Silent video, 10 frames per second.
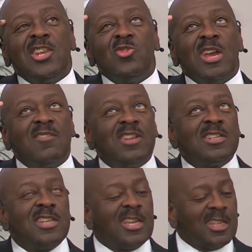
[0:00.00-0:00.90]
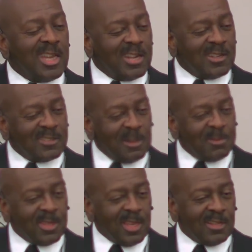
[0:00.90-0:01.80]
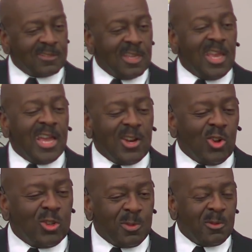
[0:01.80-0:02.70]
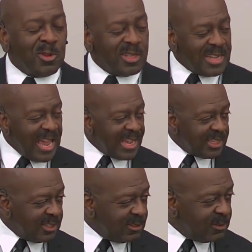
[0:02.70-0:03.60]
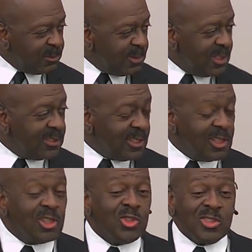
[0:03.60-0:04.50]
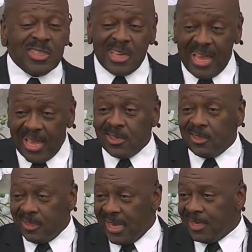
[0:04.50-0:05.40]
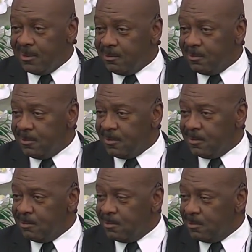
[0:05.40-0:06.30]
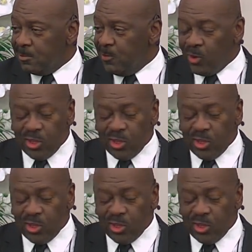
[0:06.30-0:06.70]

haven't taken care of something else, and the Holy Spirit will nag you and say, you need to handle that before your